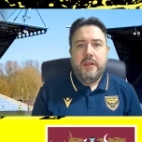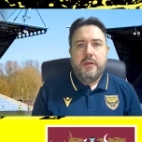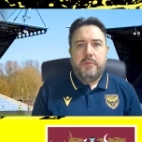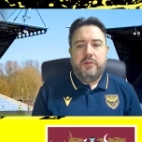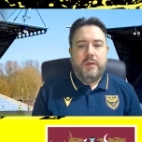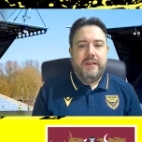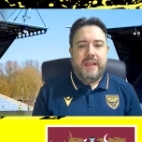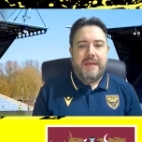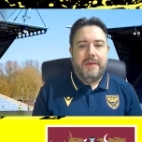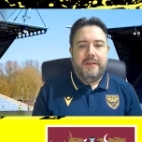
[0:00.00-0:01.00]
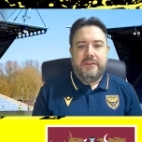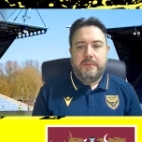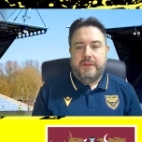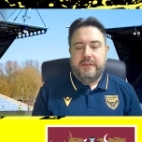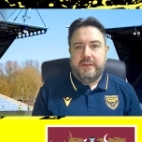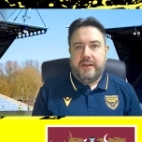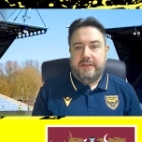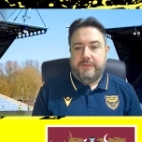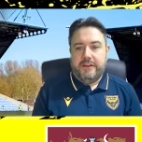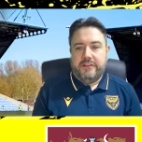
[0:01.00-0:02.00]
between them and some of the
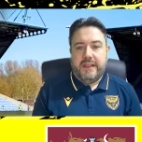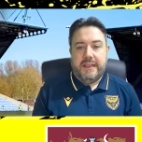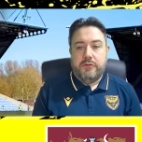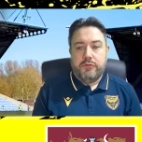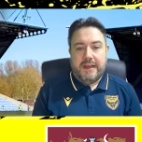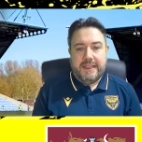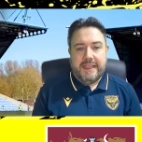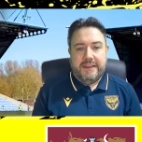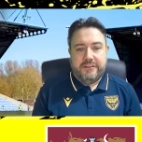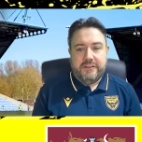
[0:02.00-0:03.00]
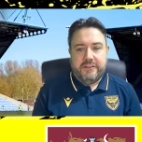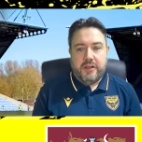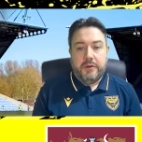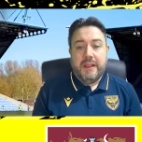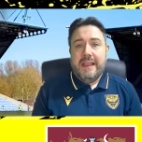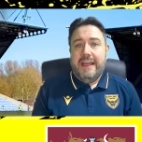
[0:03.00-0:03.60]
sides finishing in the relegation zone.